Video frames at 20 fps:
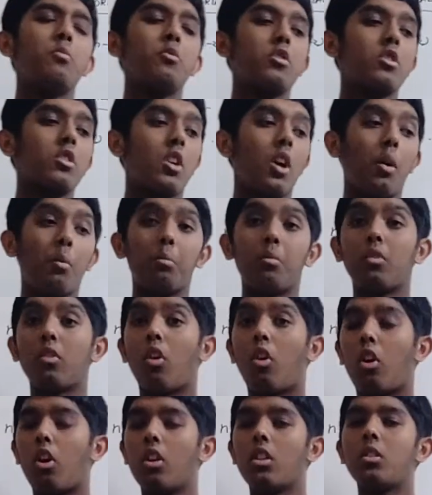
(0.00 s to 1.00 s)
which comes
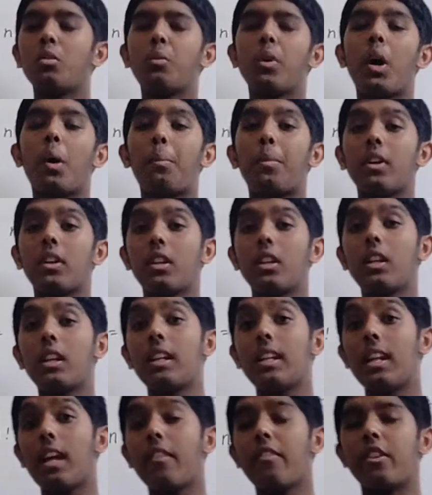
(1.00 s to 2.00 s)
all the way up until
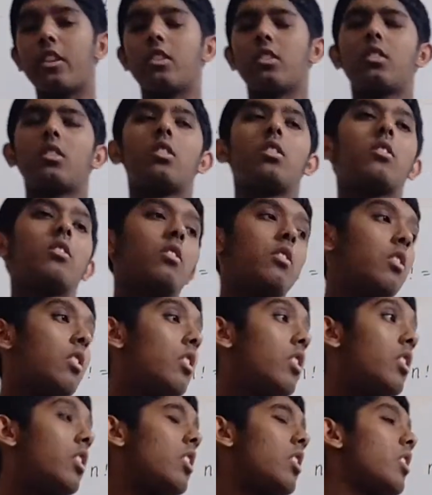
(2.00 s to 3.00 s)
11th.
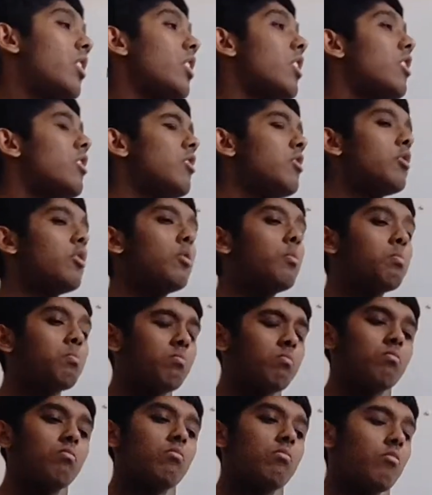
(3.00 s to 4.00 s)

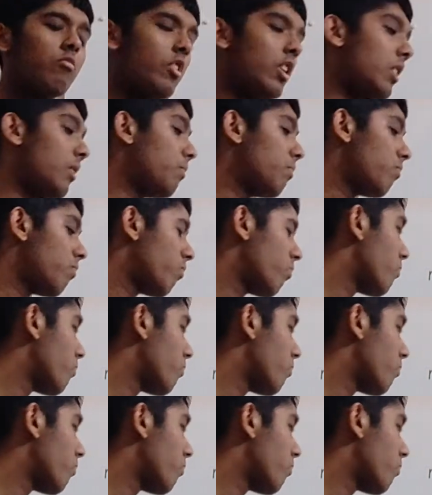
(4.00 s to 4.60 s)
So, well.